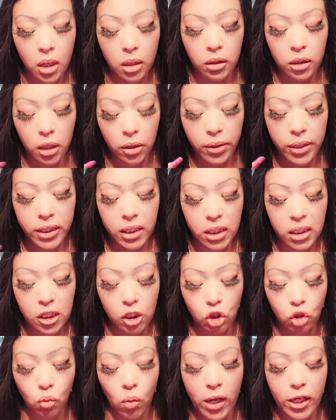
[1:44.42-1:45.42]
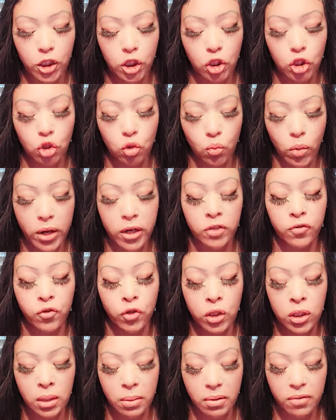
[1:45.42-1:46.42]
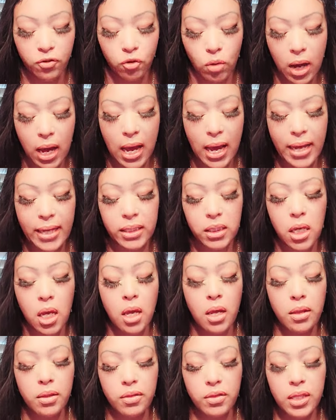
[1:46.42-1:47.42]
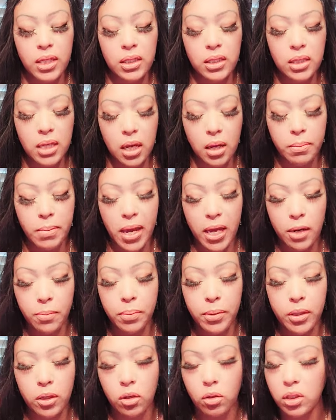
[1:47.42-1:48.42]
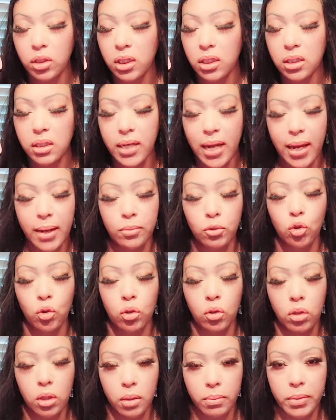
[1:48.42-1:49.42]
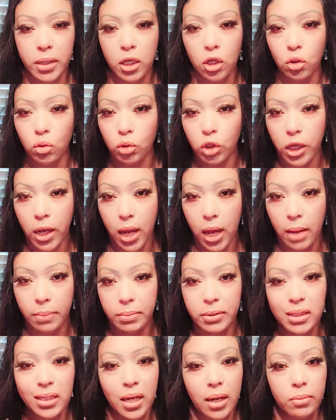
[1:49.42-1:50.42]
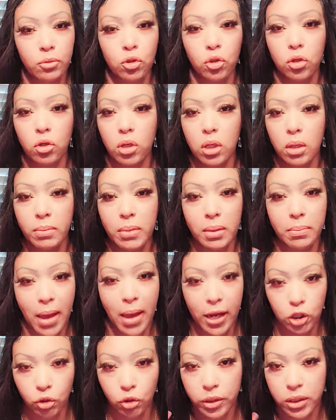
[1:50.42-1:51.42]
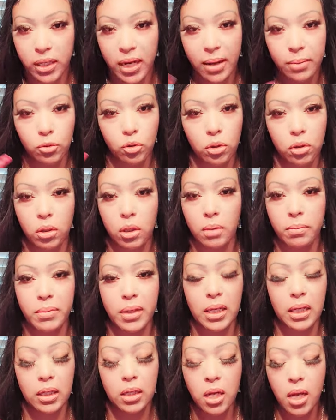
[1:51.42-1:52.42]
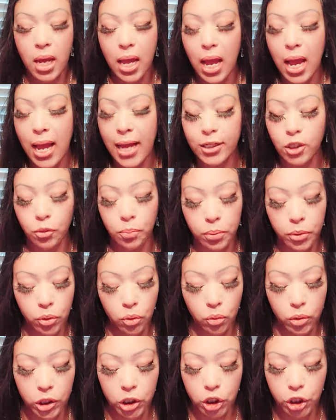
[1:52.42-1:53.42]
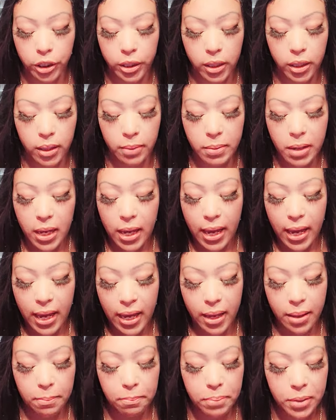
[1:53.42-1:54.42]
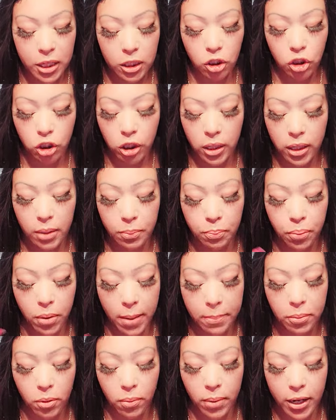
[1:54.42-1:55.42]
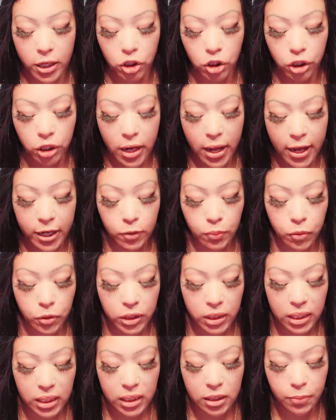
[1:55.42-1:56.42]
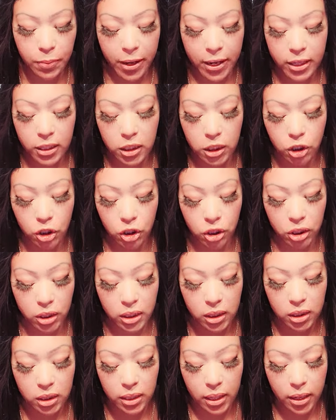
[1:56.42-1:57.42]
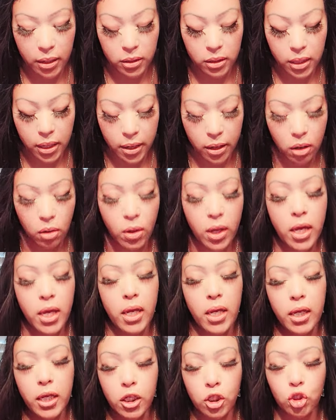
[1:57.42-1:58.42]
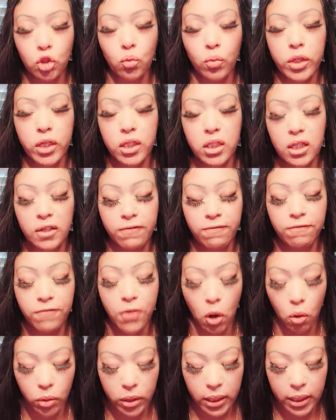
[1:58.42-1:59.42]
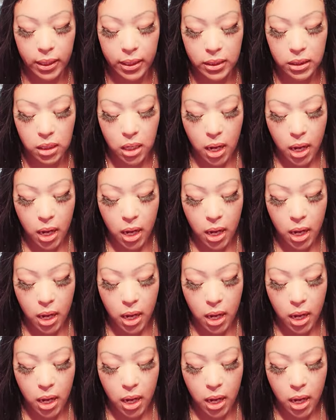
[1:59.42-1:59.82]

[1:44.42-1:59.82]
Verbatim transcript: there is a situation to where for some of you guys, this um, Eight of Pentacles is damn sure going to mean a new job. It's damn sure going to mean mastery. It's damn sure going to mean entrepreneurship, ambition, preparation, expertise, paying attention to detail, ingenuity, focus,